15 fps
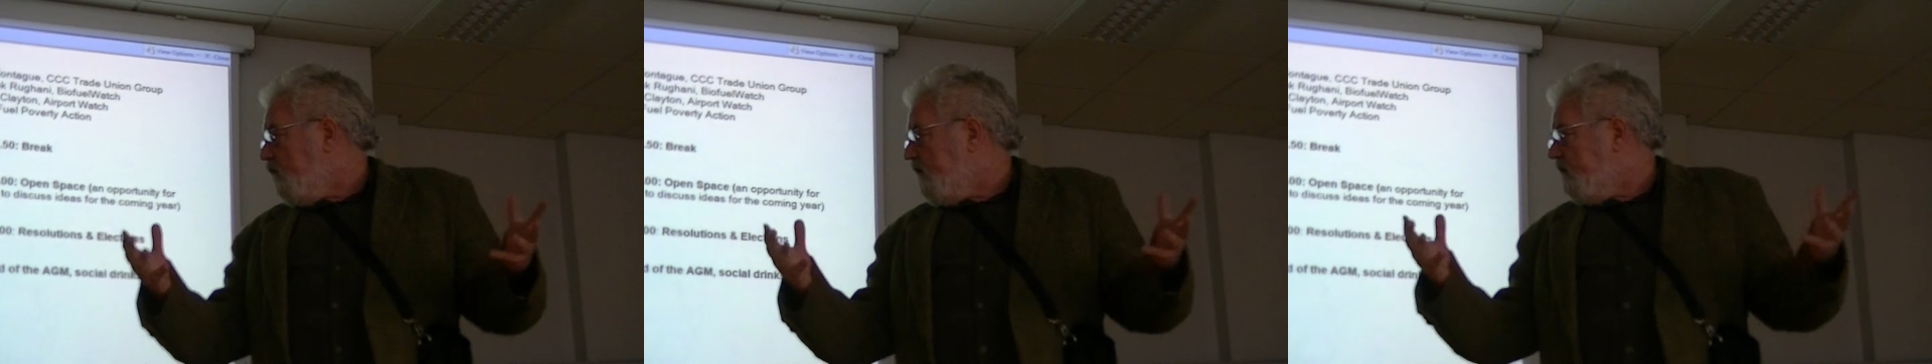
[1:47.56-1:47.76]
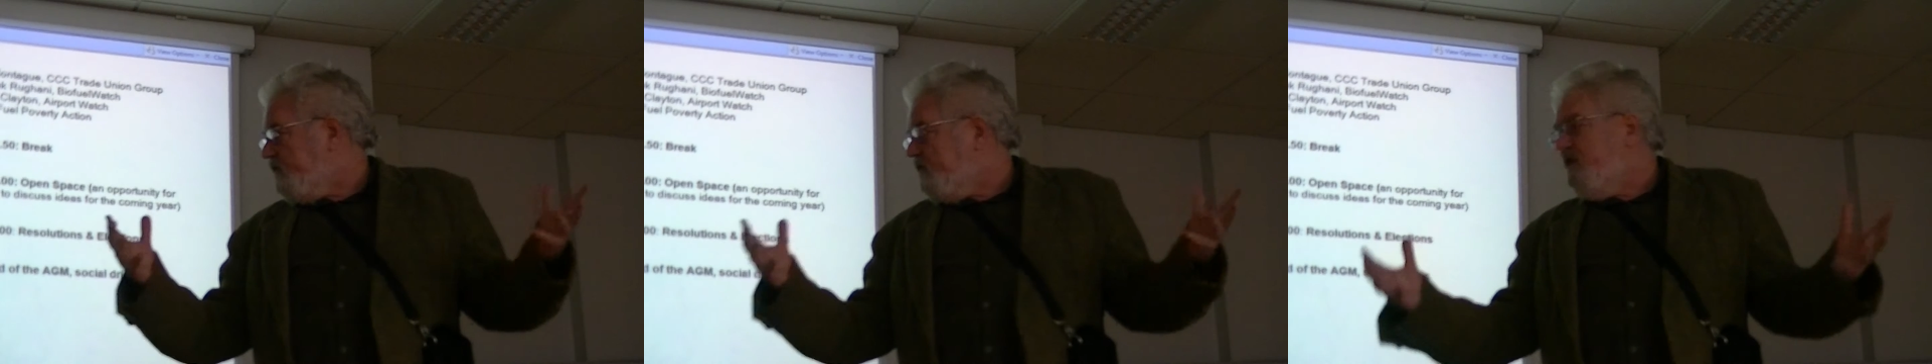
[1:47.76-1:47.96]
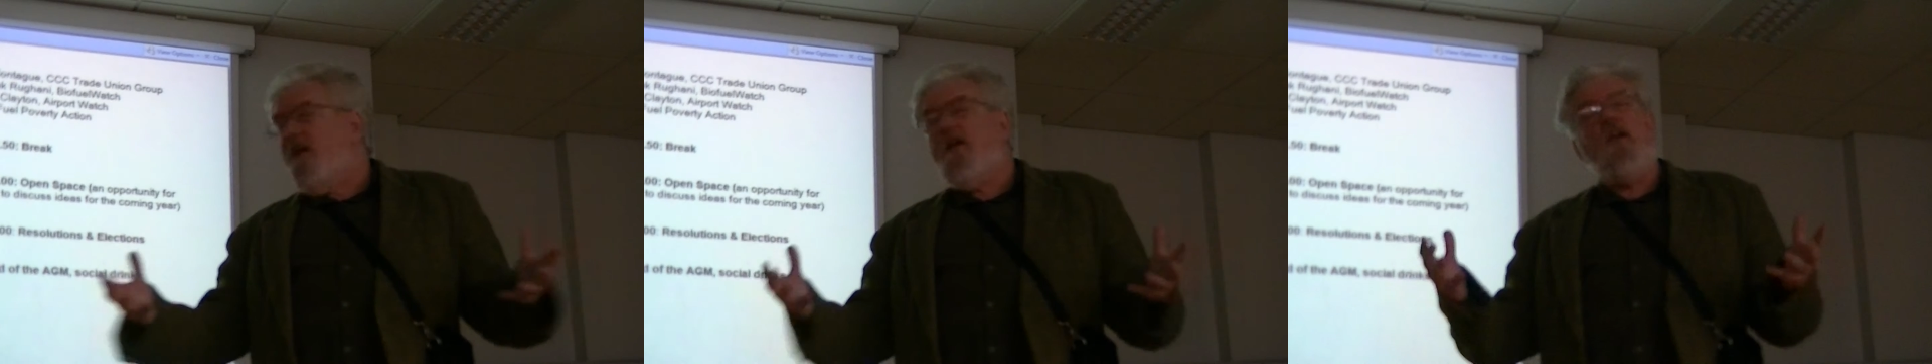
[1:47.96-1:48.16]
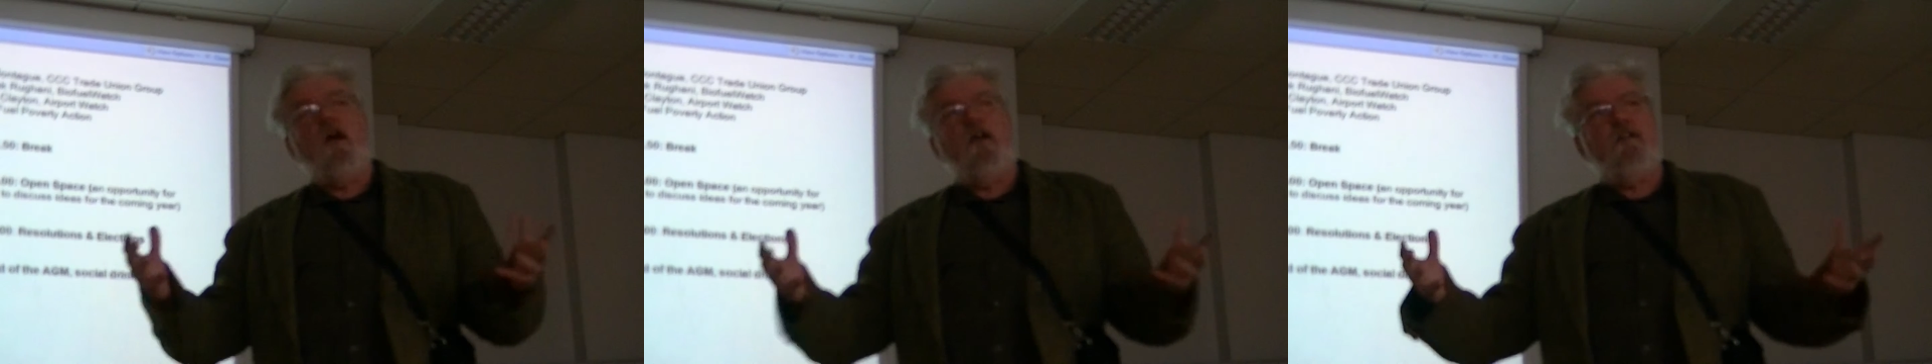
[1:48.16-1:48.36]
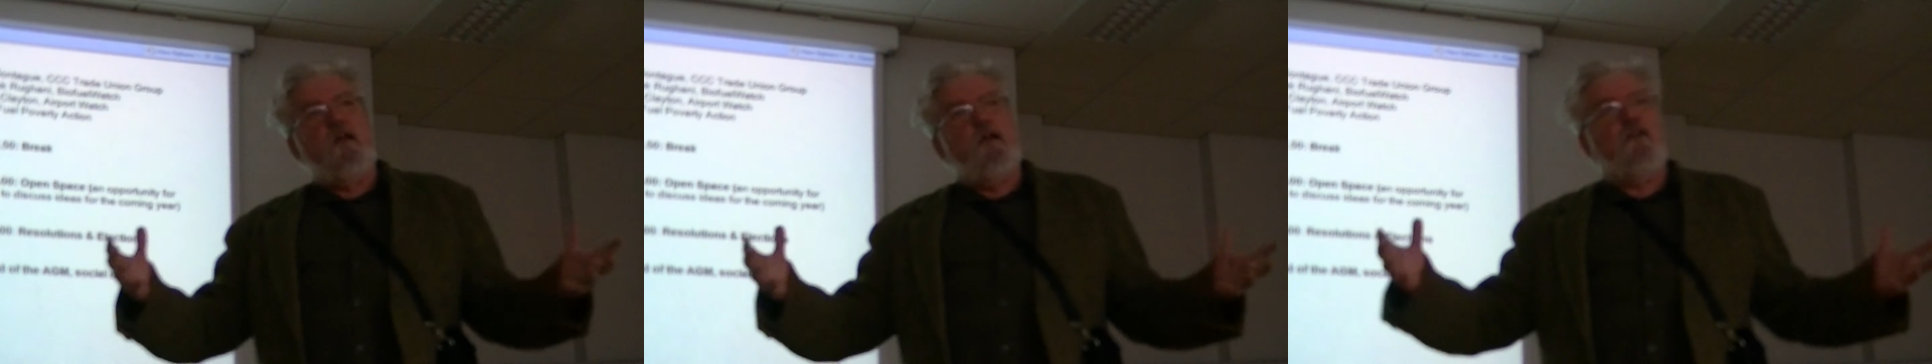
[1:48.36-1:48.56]
we've seen, I
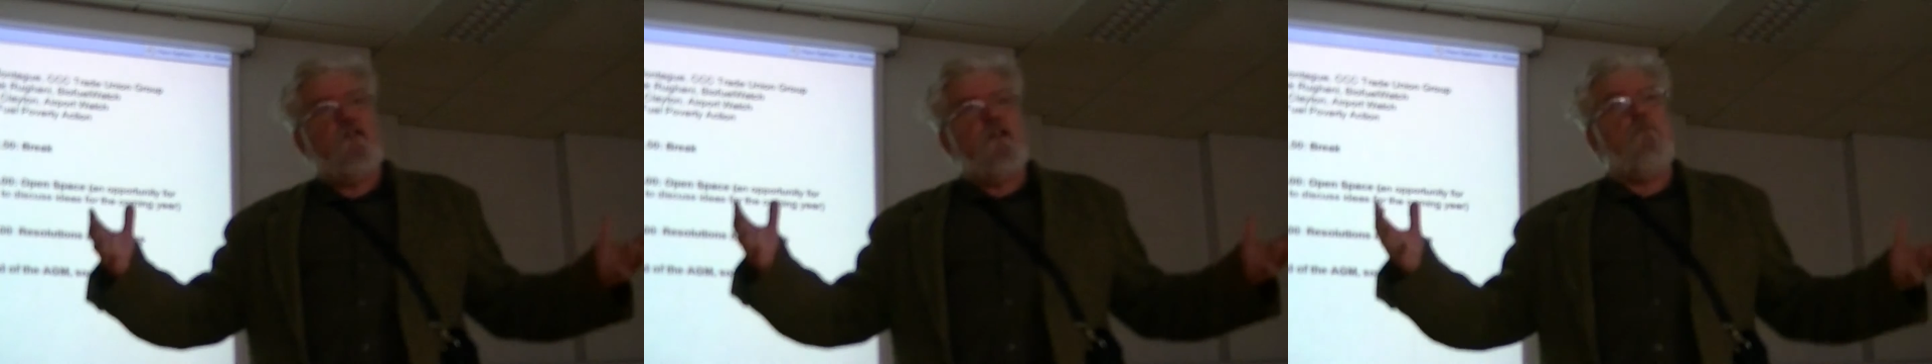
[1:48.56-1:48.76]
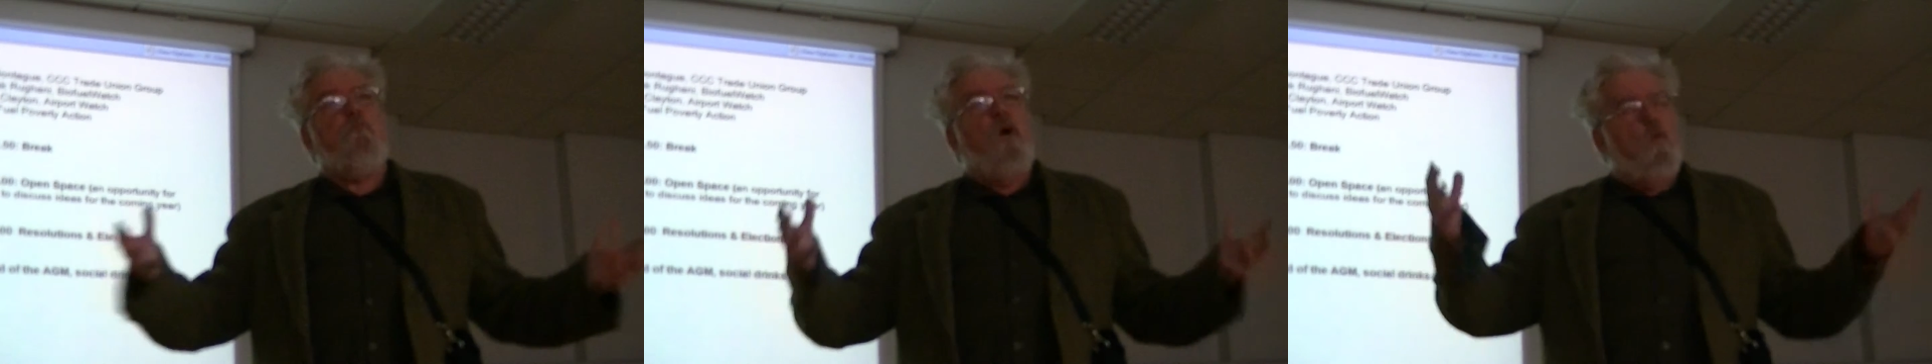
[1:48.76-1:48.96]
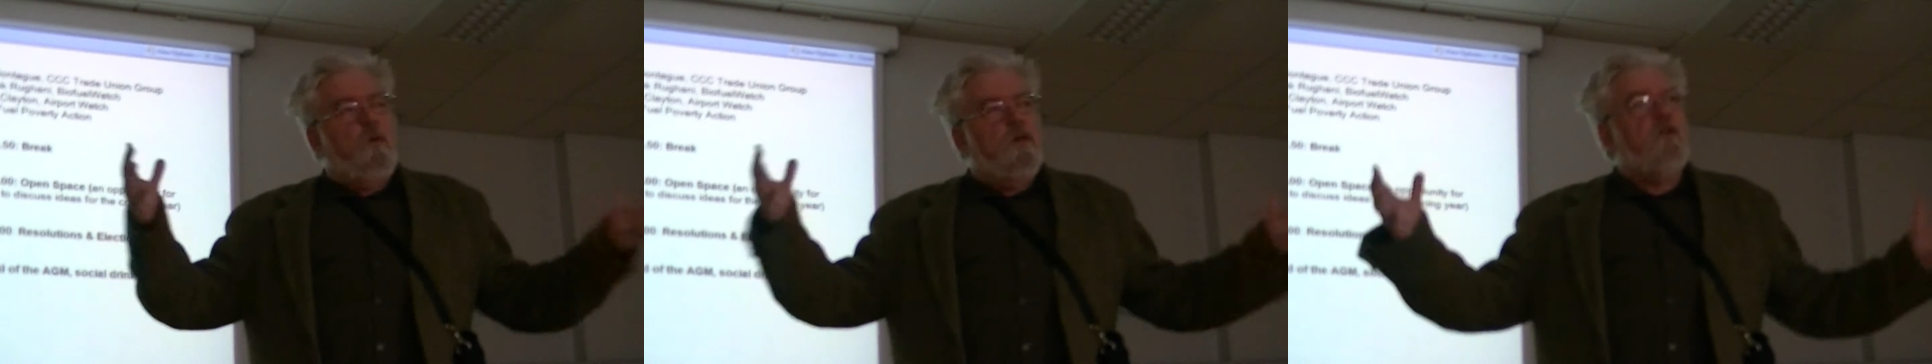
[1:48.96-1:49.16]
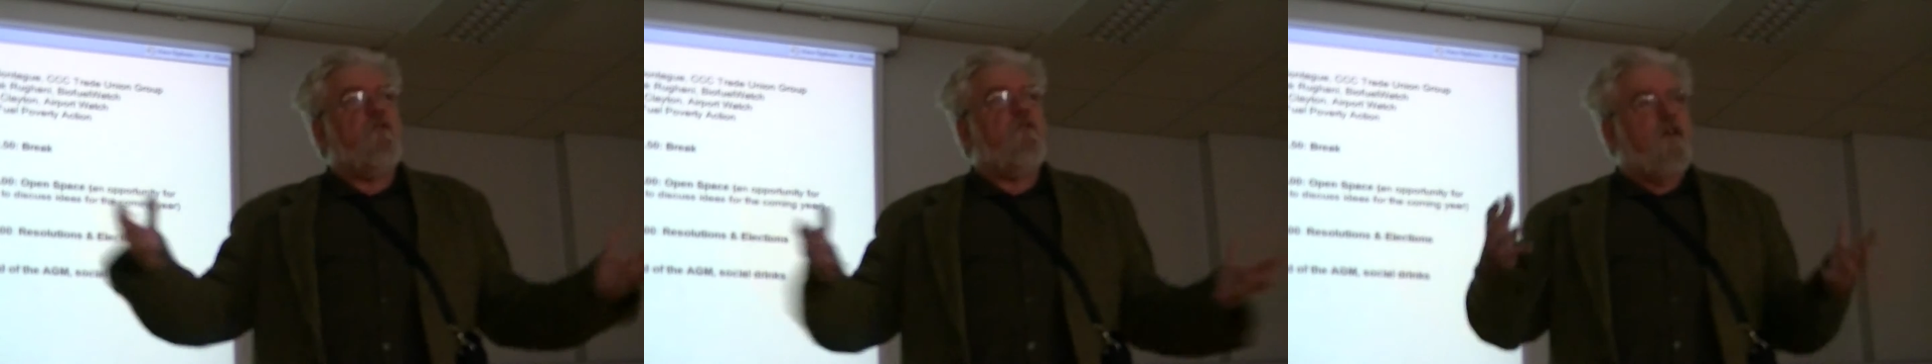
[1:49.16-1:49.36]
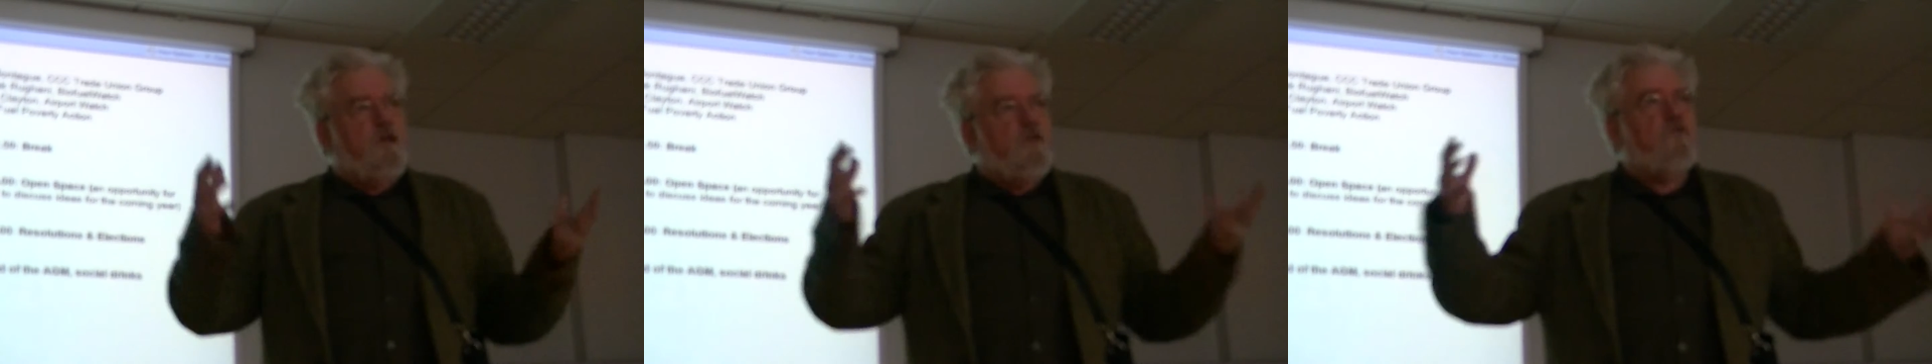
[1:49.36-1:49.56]
think, a
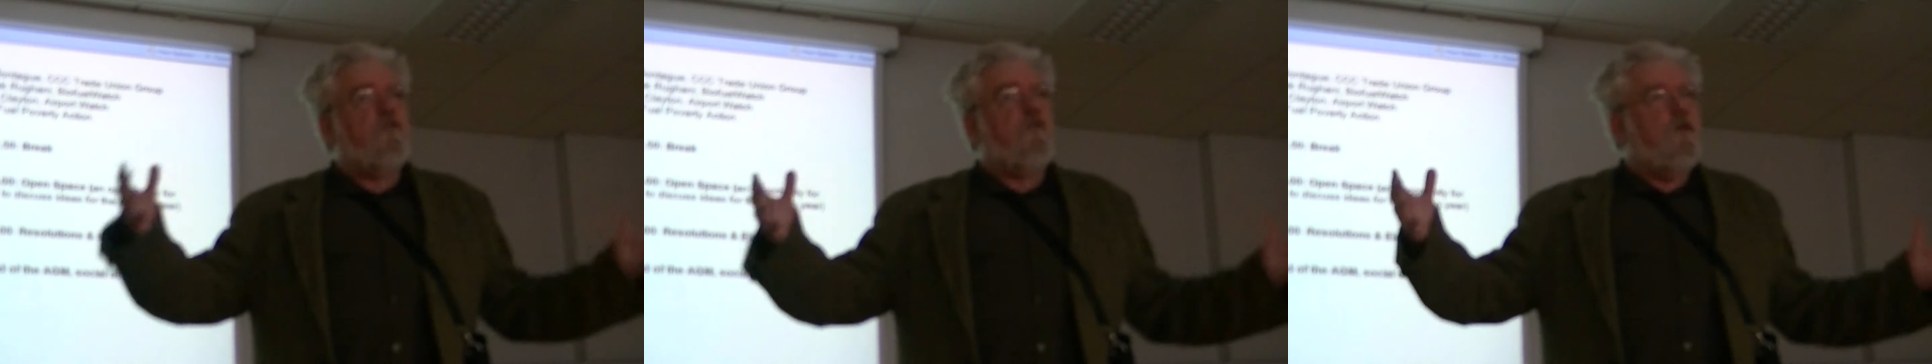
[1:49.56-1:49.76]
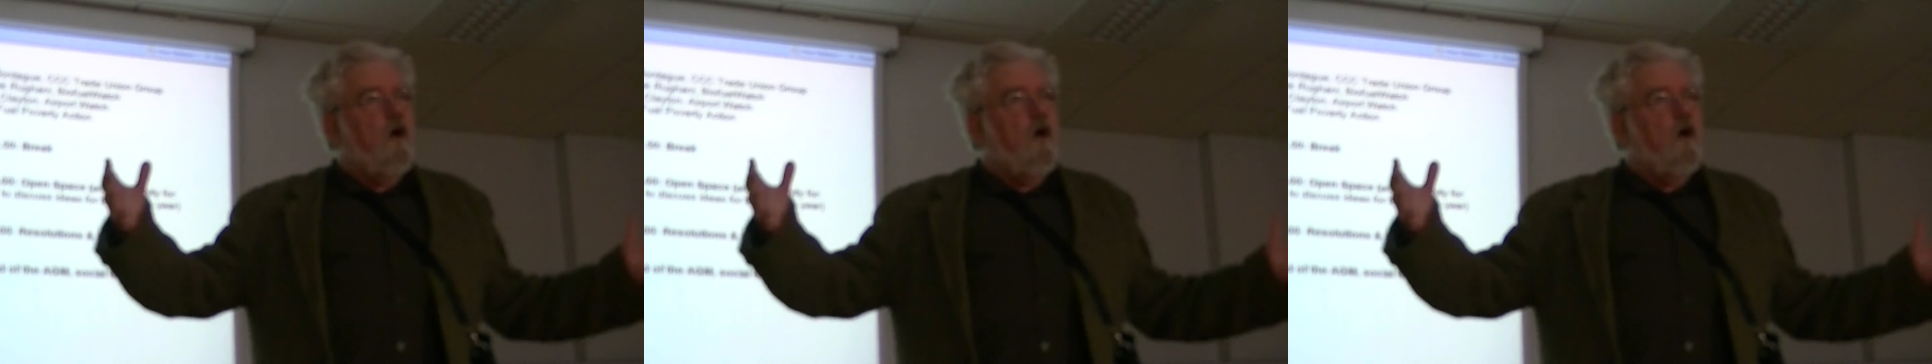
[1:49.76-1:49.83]
demobilization